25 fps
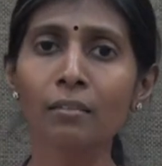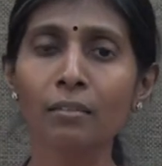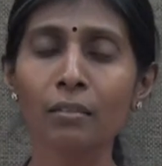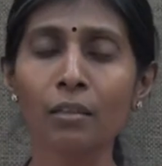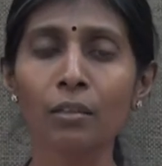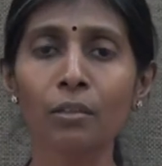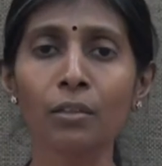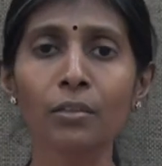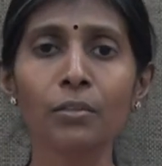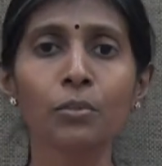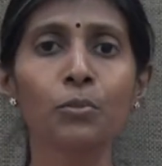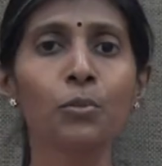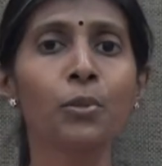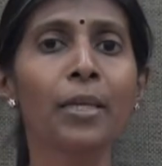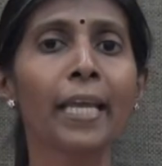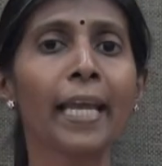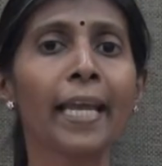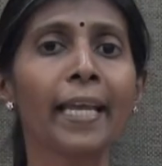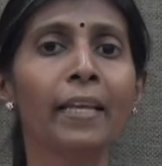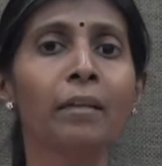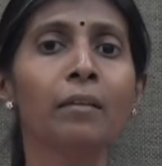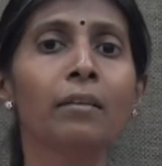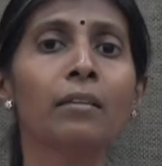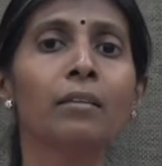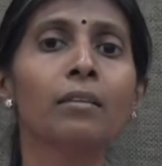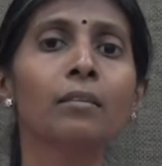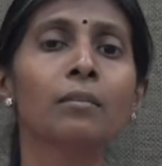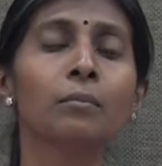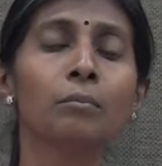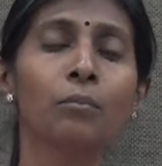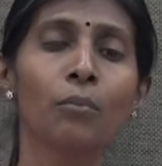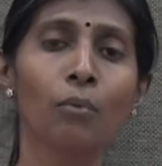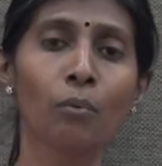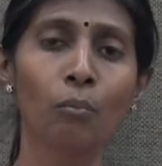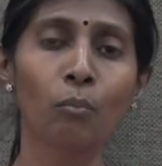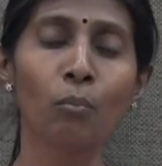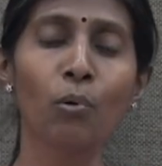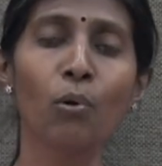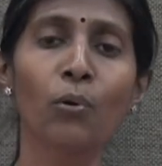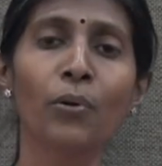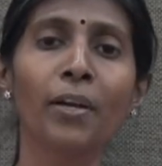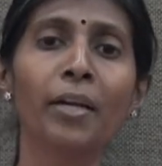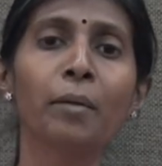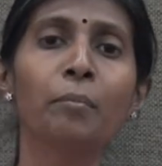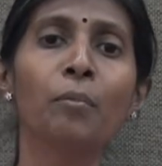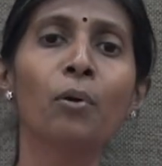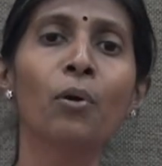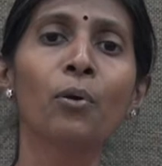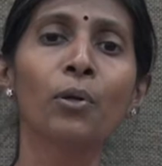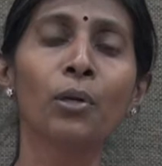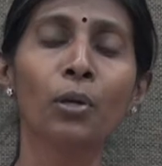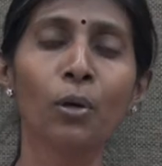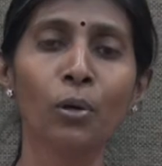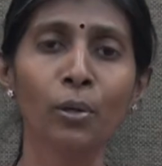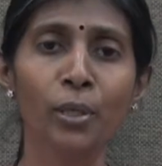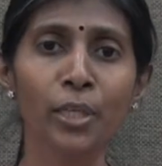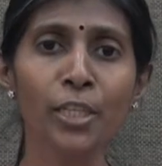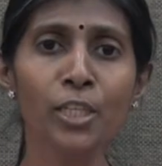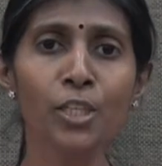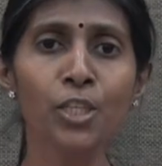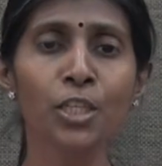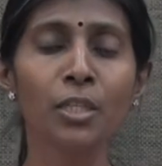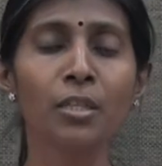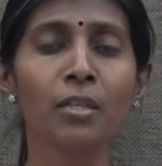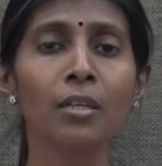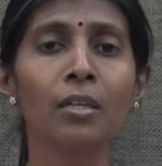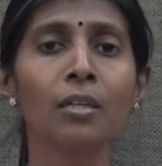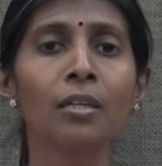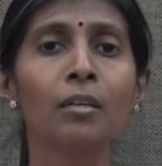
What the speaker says: to gain the more and more knowledge,